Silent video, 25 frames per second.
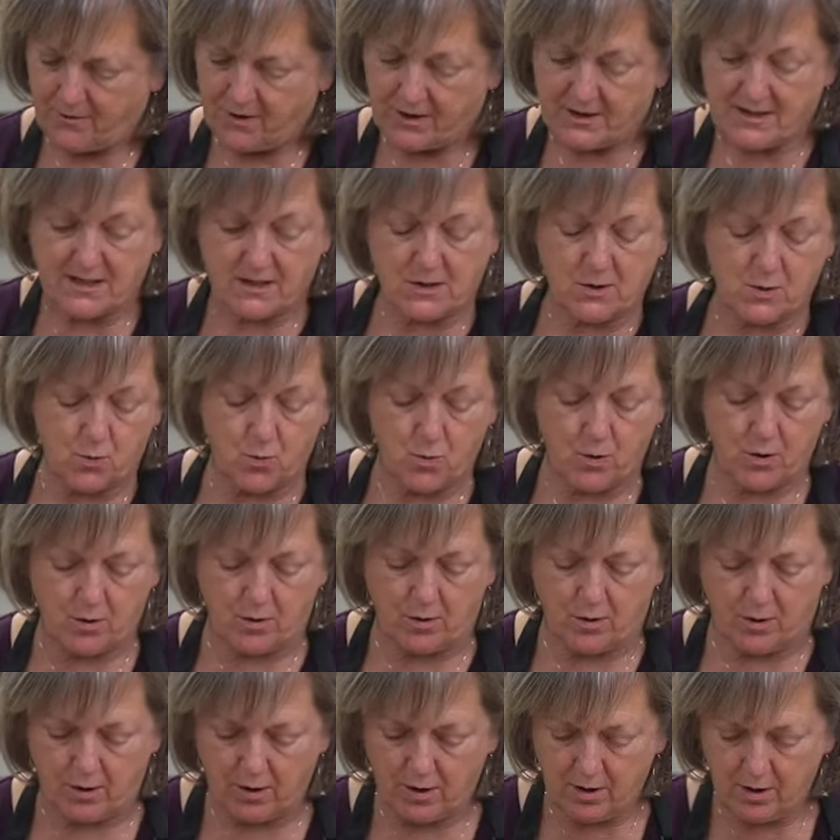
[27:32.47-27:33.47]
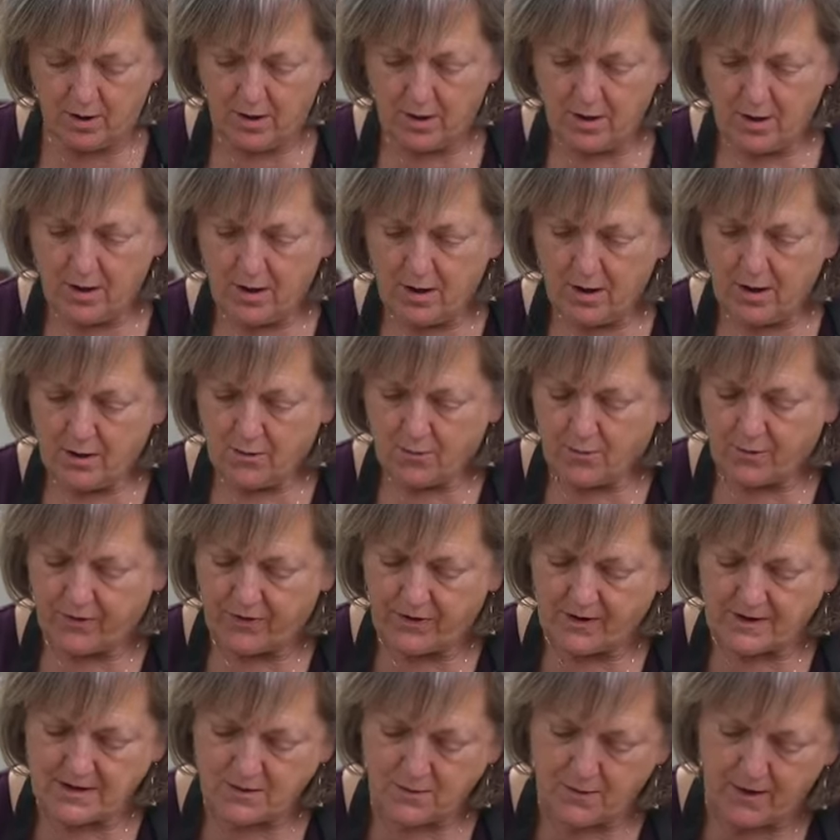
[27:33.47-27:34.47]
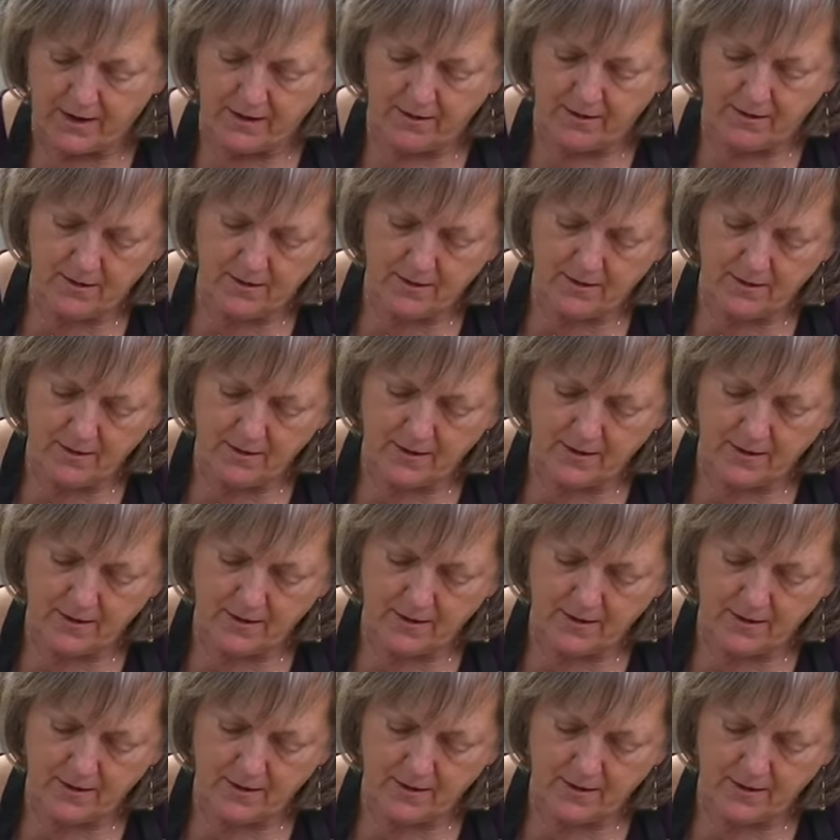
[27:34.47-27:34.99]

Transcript: I'm gonna swirl with this one.